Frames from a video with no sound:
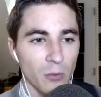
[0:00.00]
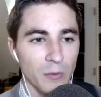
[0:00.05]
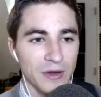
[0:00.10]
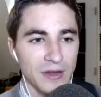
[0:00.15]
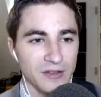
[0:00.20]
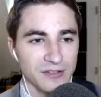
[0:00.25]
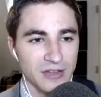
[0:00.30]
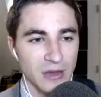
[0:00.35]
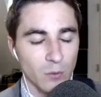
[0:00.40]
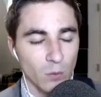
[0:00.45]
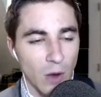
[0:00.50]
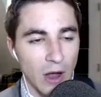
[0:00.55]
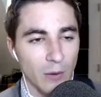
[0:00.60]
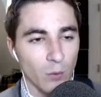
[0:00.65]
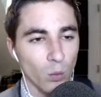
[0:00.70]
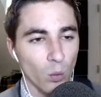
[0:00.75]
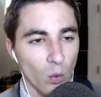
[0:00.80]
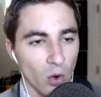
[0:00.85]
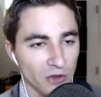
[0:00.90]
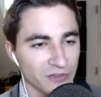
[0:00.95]
because I
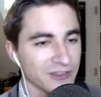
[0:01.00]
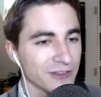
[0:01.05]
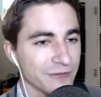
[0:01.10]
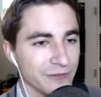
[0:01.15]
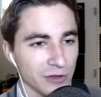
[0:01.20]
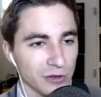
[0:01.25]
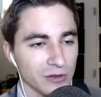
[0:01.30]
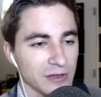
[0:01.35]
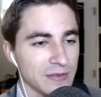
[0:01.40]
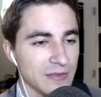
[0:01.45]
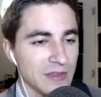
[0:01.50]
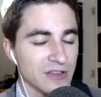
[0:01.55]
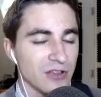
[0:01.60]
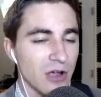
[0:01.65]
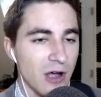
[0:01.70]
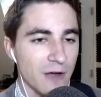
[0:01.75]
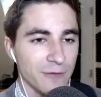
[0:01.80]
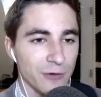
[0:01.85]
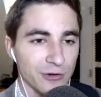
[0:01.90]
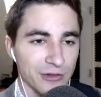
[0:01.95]
want to fill in these
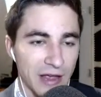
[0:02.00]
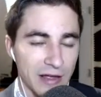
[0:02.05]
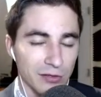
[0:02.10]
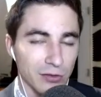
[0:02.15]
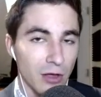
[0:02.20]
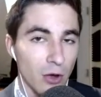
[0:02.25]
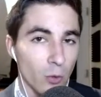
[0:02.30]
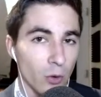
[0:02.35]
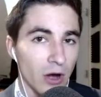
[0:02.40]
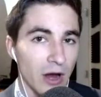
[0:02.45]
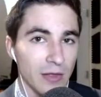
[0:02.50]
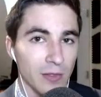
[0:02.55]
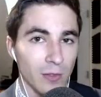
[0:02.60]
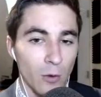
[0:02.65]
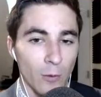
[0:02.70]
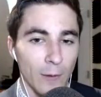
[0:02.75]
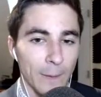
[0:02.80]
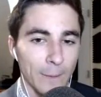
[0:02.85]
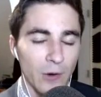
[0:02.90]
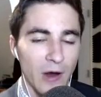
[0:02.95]
offers at lower and
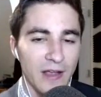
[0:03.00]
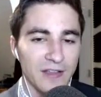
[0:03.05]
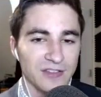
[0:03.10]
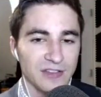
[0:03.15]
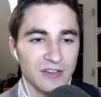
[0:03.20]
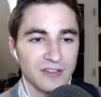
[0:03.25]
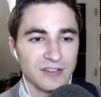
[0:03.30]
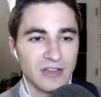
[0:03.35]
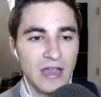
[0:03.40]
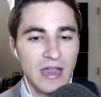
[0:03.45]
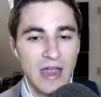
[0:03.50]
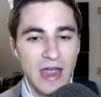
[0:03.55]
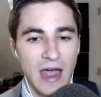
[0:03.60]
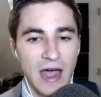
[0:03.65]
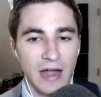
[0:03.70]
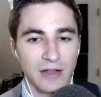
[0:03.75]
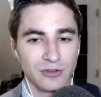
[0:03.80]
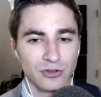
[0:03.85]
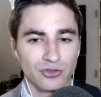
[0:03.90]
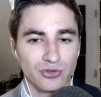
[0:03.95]
lower prices
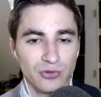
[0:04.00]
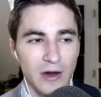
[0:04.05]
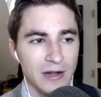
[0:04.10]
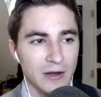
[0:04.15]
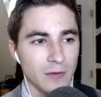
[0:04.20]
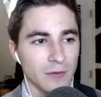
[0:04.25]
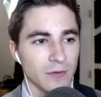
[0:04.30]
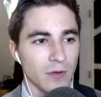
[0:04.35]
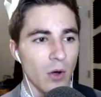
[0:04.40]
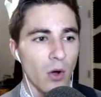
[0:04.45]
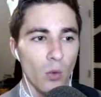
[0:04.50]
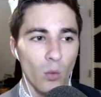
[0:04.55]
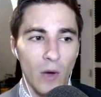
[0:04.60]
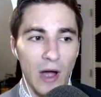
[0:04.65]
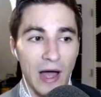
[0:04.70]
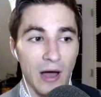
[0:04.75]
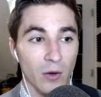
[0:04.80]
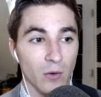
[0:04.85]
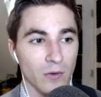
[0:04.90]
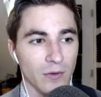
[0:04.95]
to try to... Oh,
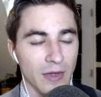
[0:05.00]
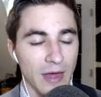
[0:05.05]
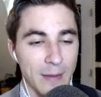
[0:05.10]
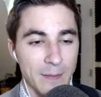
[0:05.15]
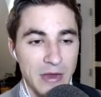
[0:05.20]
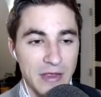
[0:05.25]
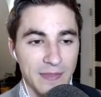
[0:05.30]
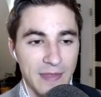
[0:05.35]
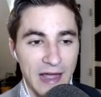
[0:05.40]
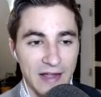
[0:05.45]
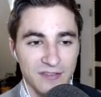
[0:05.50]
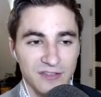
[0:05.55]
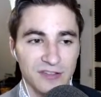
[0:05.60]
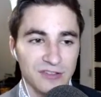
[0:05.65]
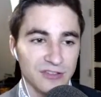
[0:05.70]
wow. I mean, that's